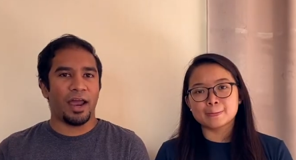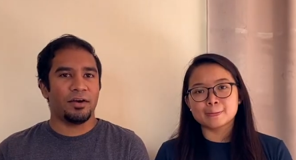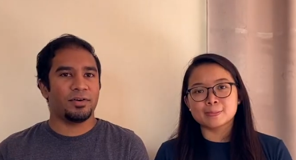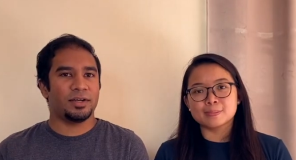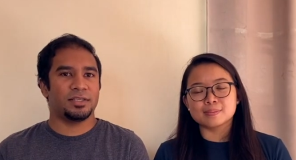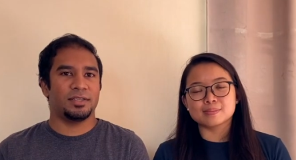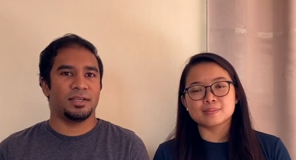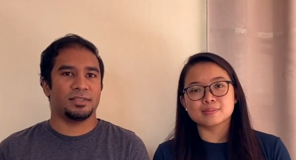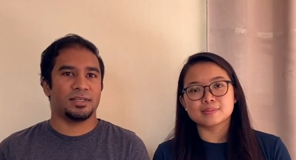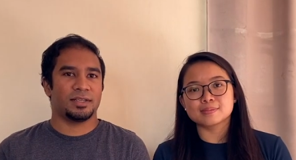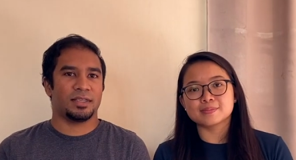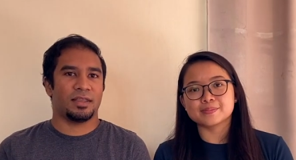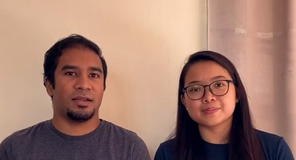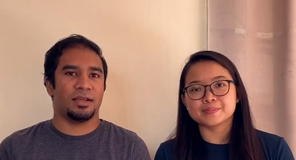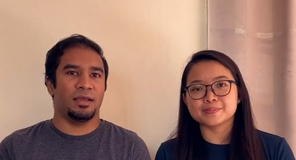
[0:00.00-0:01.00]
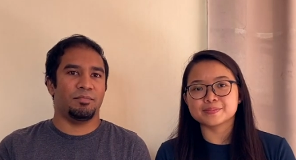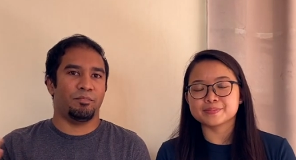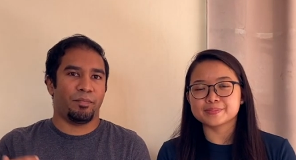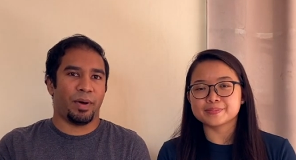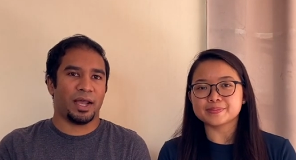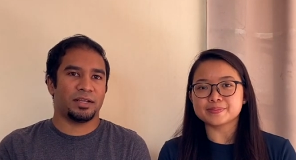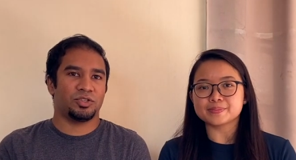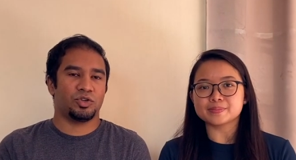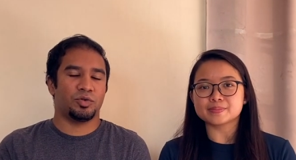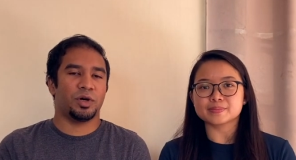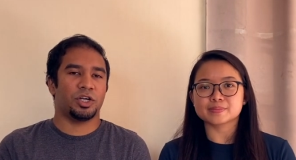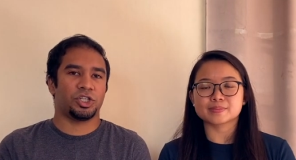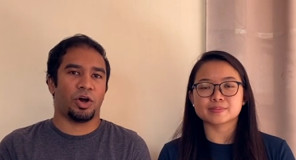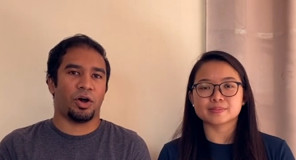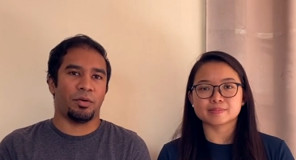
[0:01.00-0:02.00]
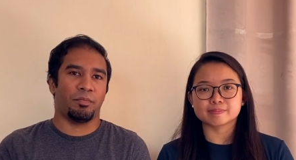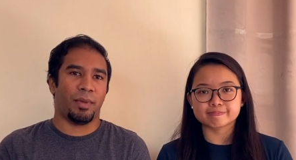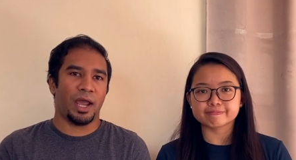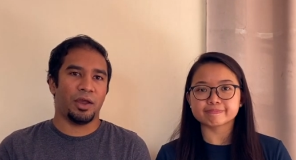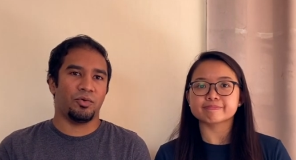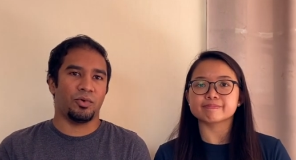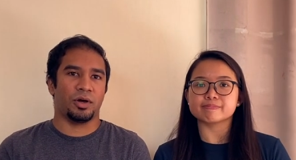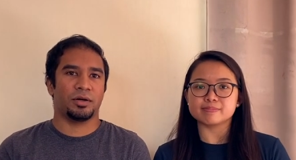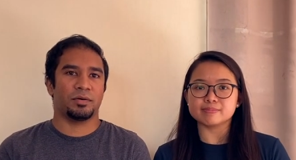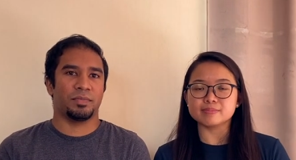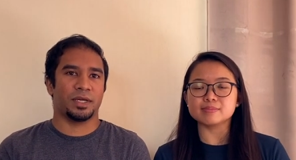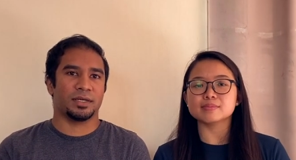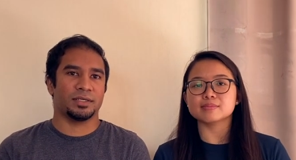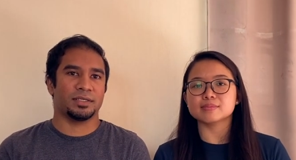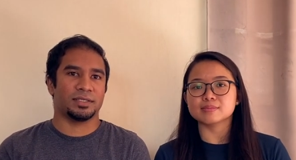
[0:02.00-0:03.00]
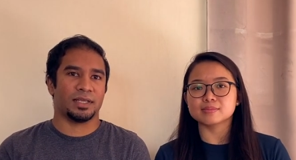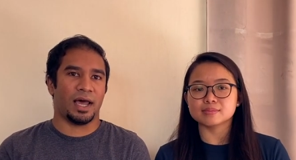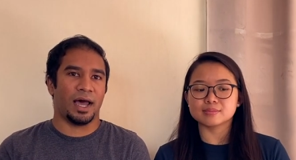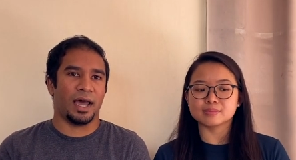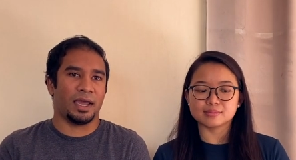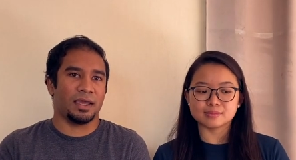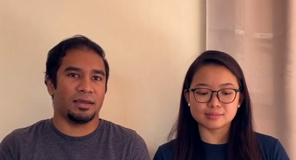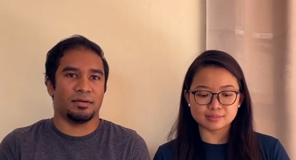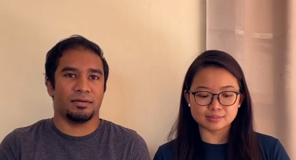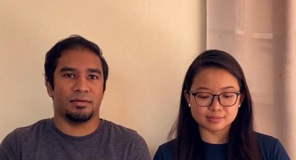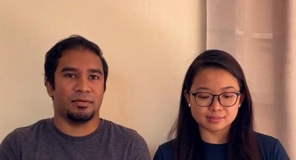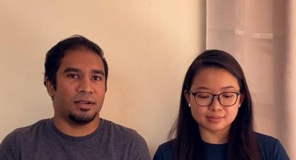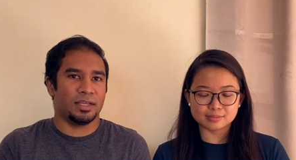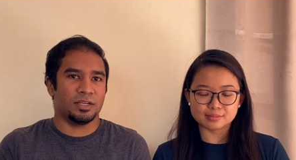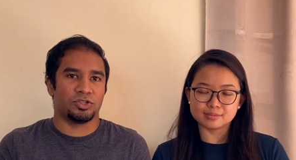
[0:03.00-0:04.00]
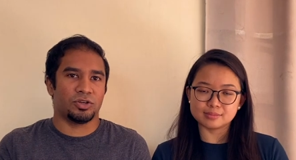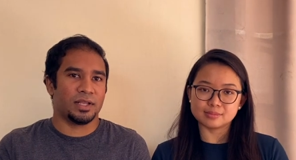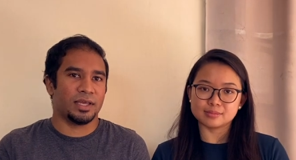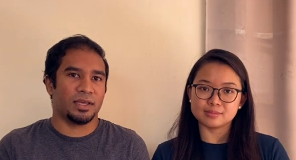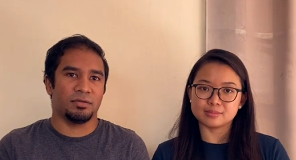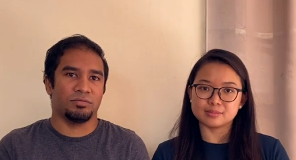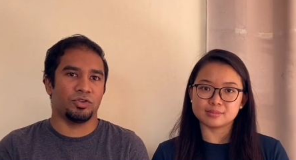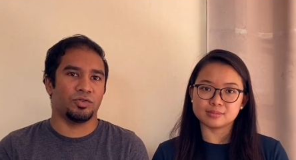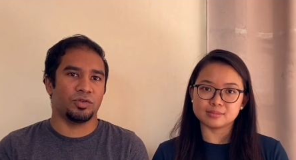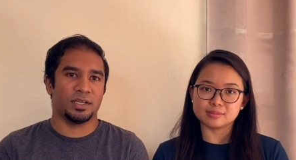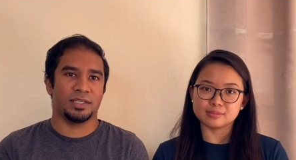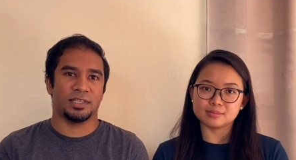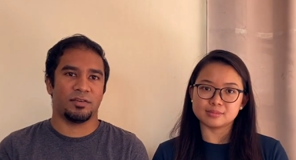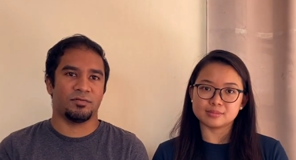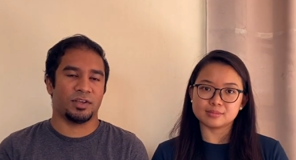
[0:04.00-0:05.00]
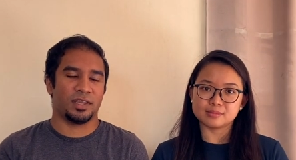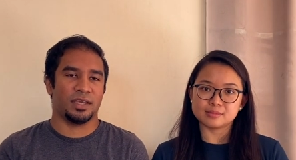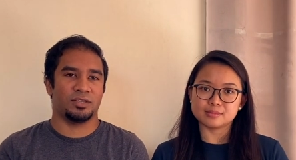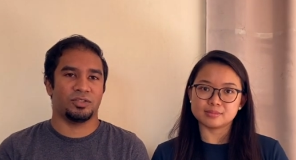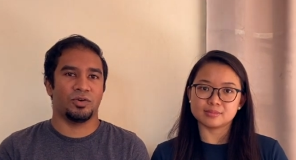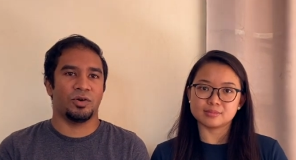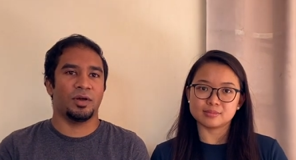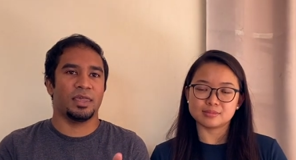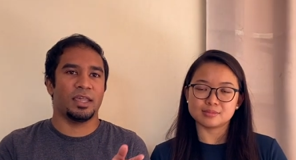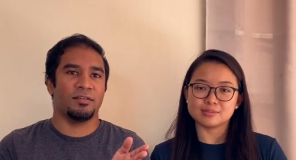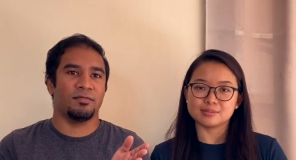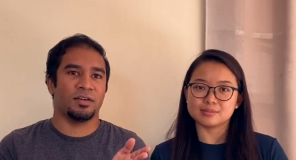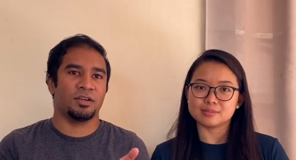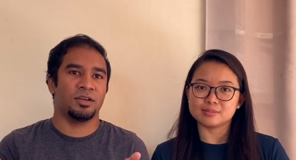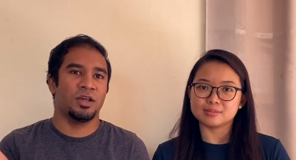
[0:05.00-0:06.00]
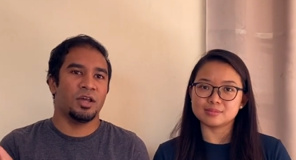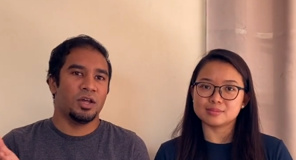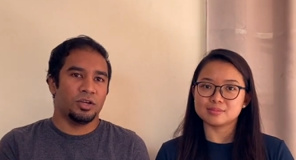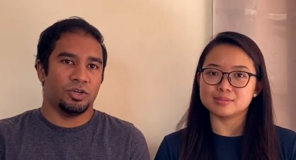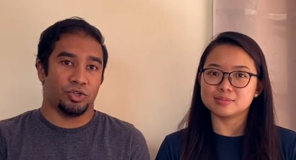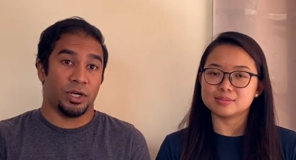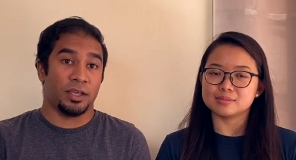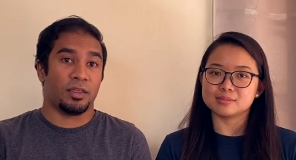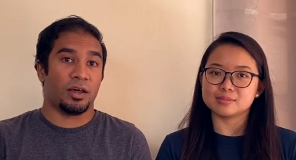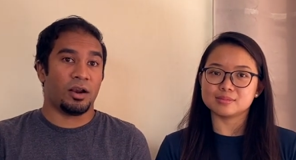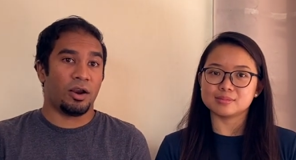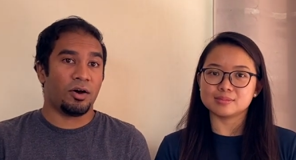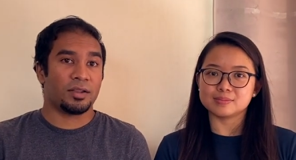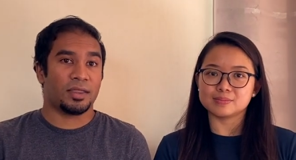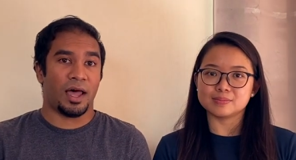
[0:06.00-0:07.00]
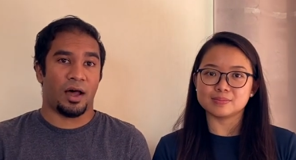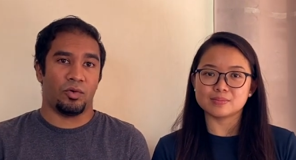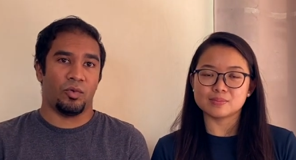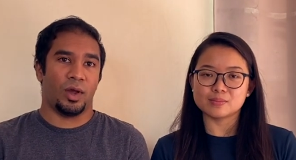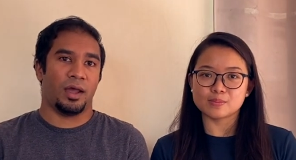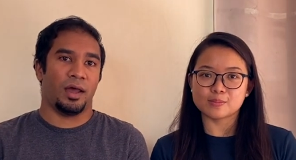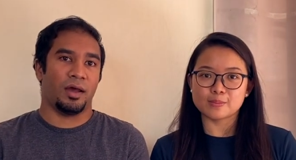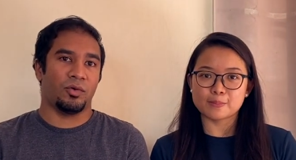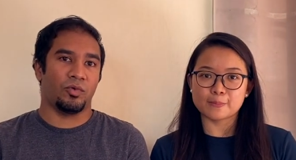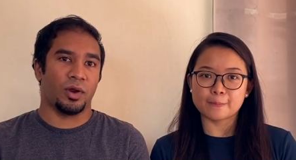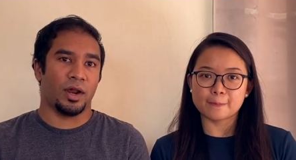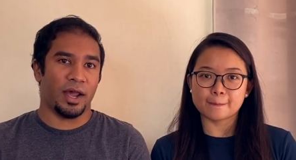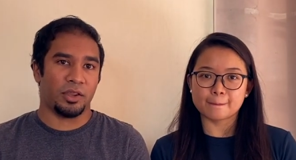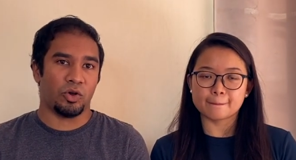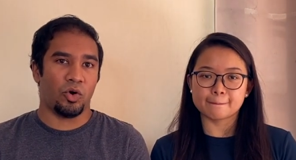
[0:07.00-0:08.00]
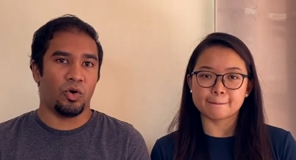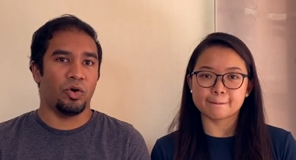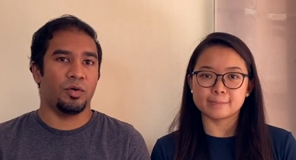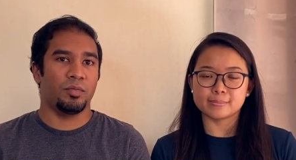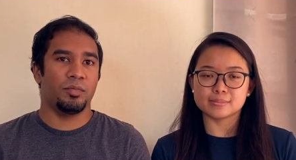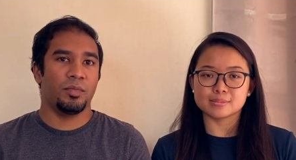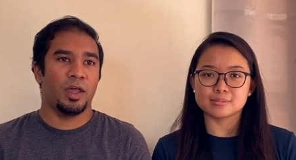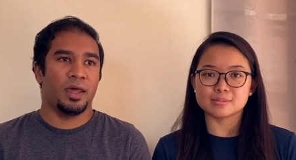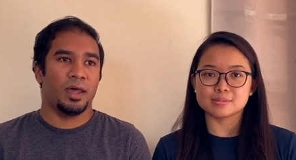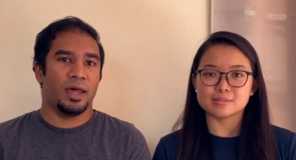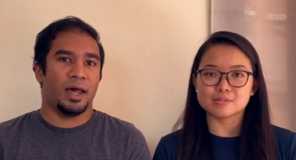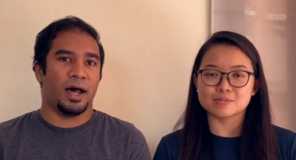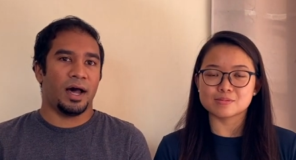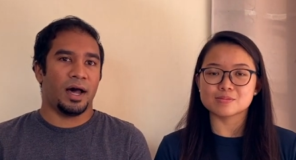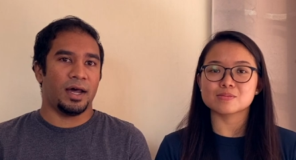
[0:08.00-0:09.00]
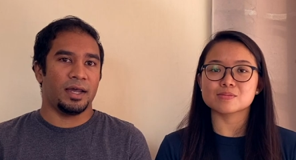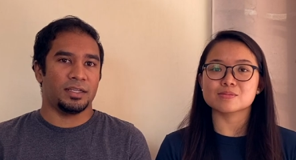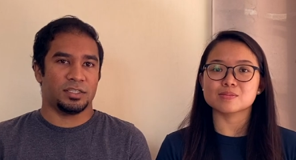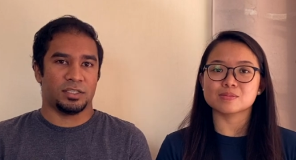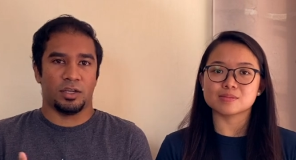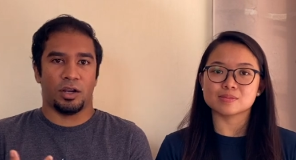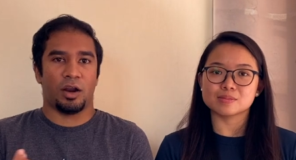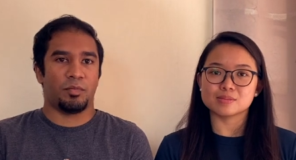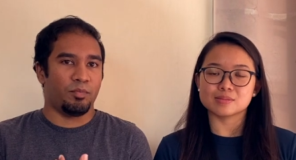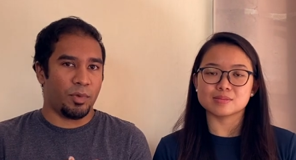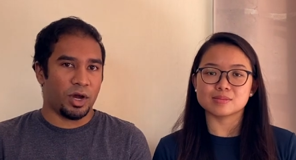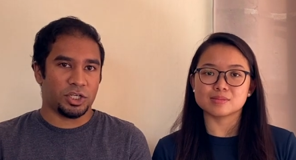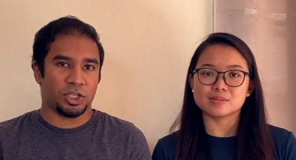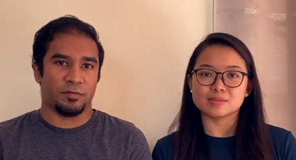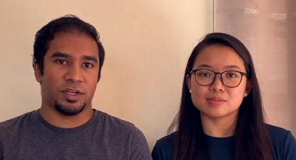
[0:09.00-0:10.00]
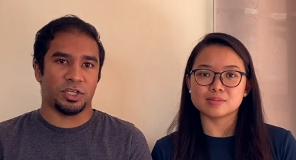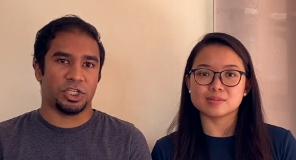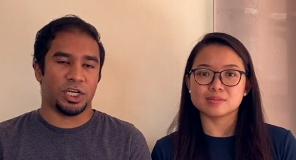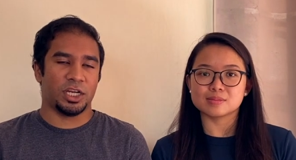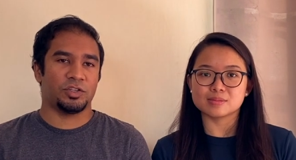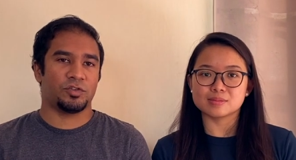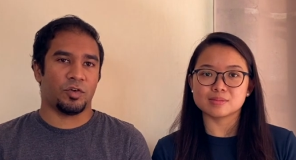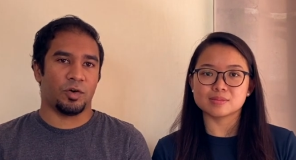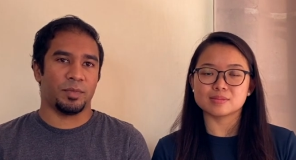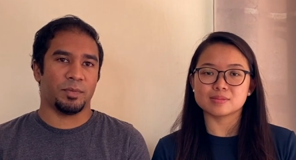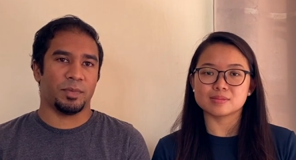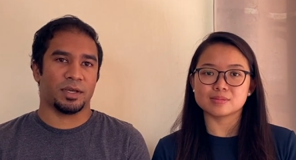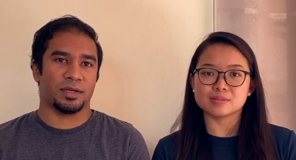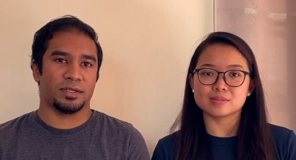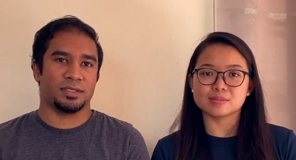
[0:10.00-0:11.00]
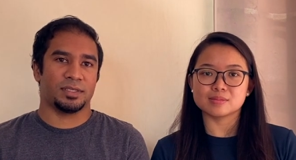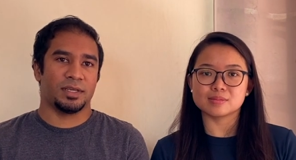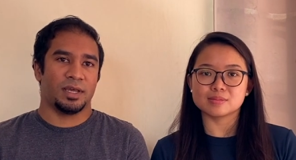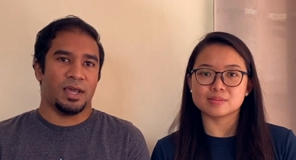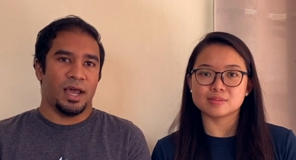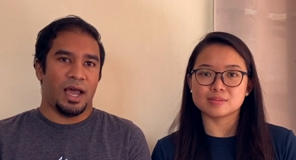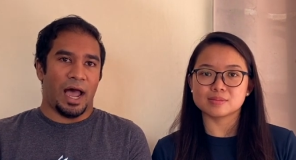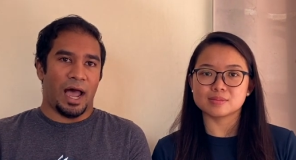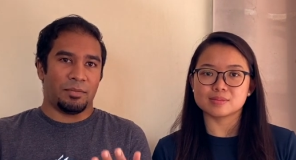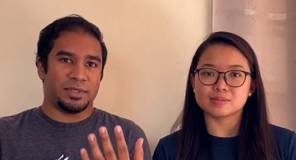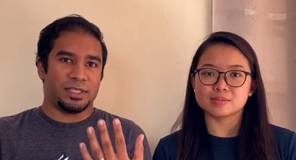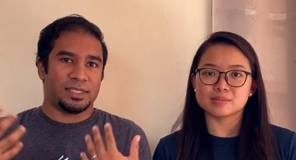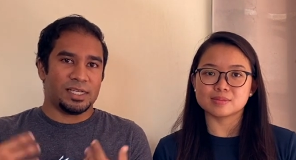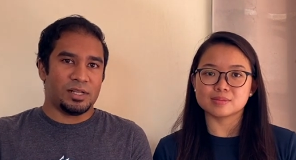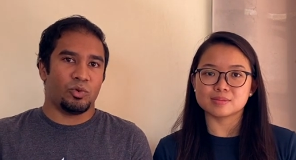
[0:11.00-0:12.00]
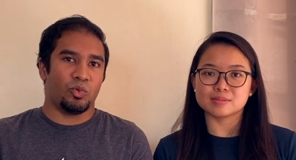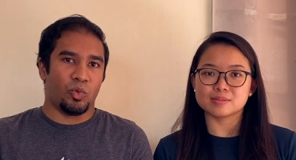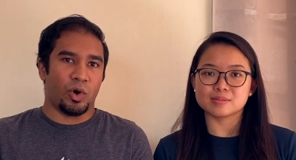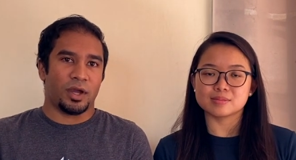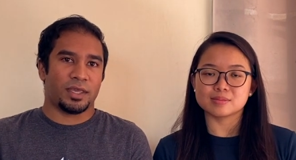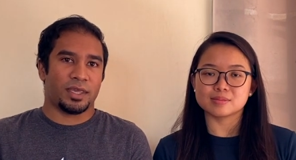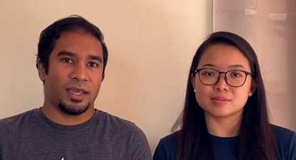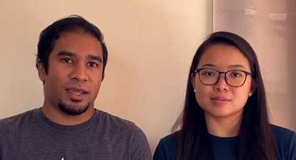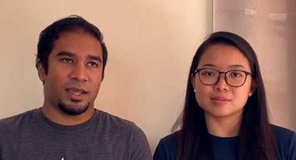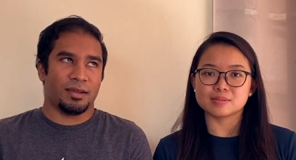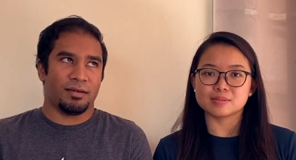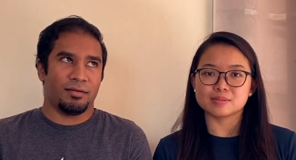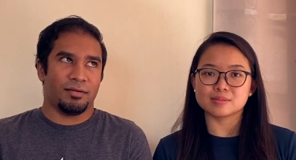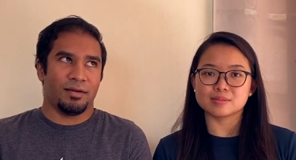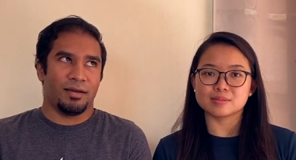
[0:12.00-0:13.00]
Speaker 1: virus doesn't impact so much on my work because I literally do this every day. So even during the lockdown where we're at home, uh, it's not much of a change for me because I'm still working